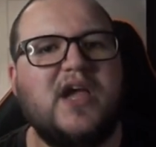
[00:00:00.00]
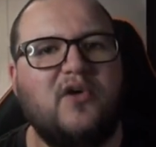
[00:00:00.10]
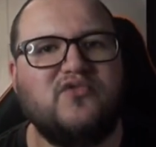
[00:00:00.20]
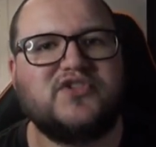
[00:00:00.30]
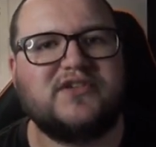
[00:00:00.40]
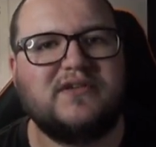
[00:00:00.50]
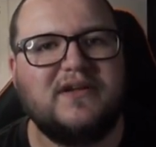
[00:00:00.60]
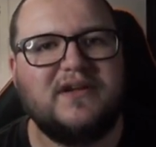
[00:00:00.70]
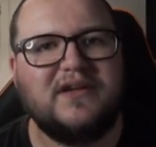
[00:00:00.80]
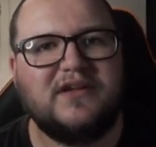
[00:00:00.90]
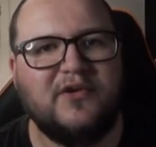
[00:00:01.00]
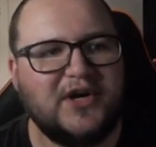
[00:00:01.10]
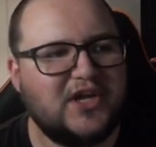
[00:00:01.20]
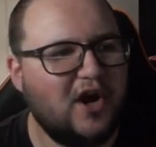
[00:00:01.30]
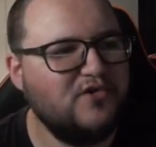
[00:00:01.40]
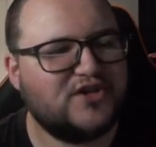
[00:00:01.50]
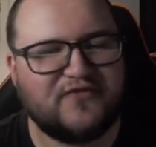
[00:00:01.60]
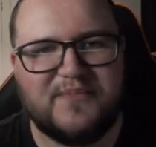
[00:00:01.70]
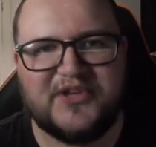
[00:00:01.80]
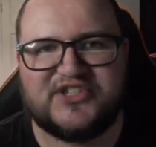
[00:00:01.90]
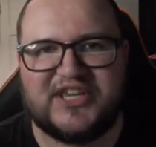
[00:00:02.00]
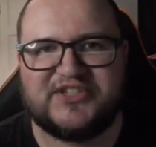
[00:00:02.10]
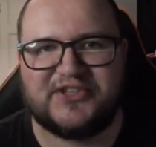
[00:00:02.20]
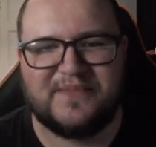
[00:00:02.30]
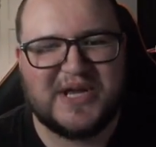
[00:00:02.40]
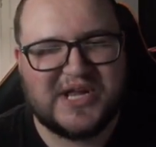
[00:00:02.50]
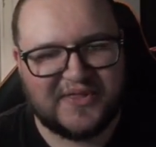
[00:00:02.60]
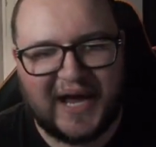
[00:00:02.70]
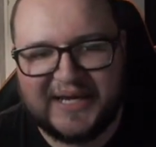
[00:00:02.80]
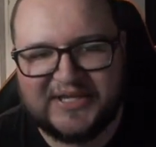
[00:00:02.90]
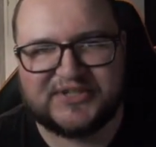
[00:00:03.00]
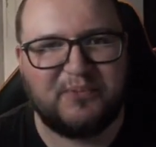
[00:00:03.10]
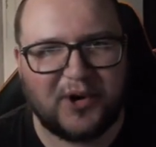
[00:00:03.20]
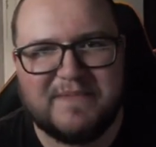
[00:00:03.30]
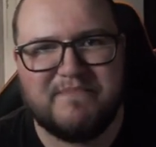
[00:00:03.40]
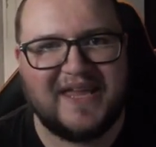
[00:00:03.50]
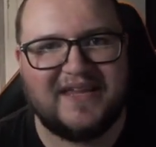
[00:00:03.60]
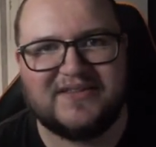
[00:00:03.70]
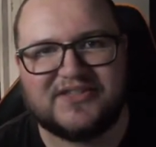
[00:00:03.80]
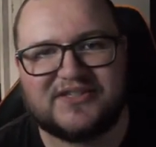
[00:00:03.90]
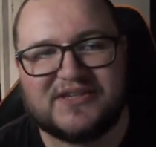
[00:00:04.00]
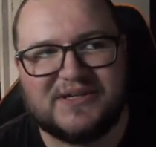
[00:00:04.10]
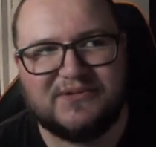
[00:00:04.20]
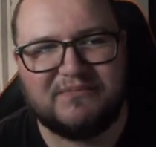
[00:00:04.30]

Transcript: a ghost. You're a ghost from the system. That is what it means.